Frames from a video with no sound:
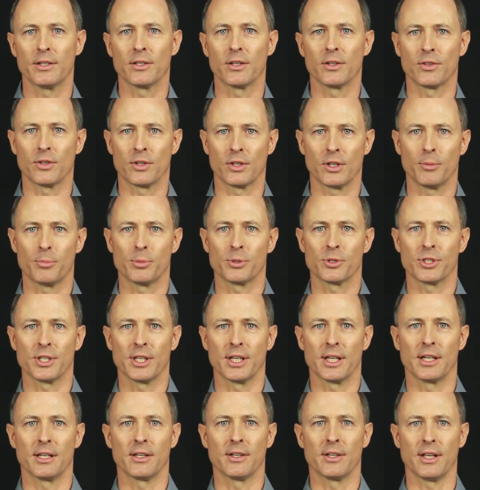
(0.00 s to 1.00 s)
to
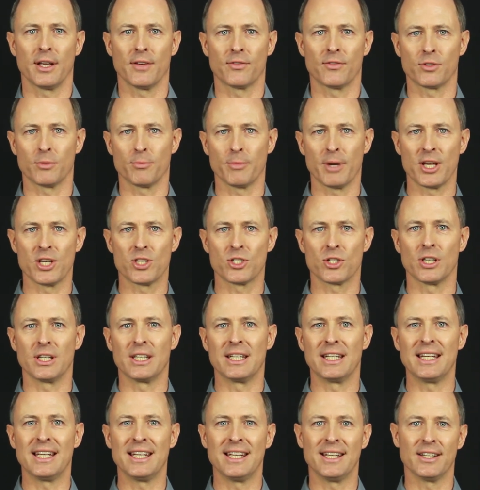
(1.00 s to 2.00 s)
30% of the
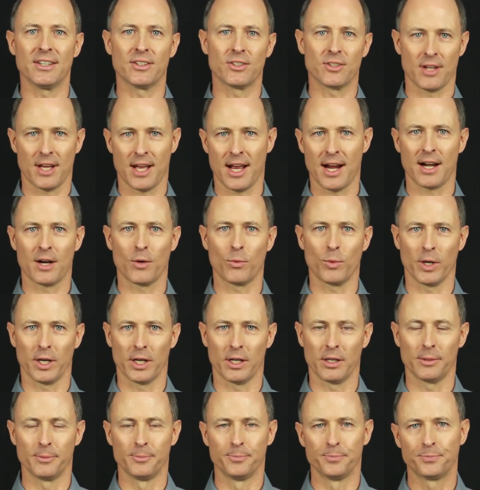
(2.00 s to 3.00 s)
information needed to hire
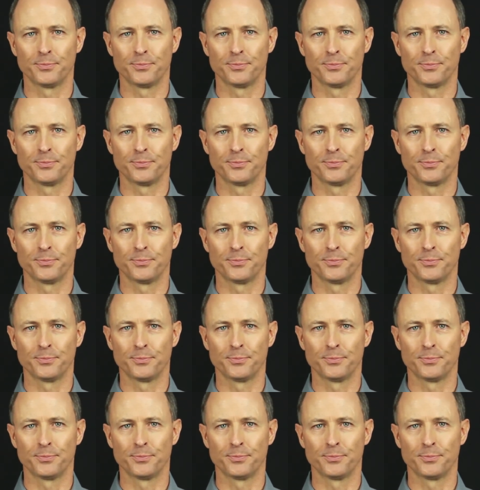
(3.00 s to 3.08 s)
well.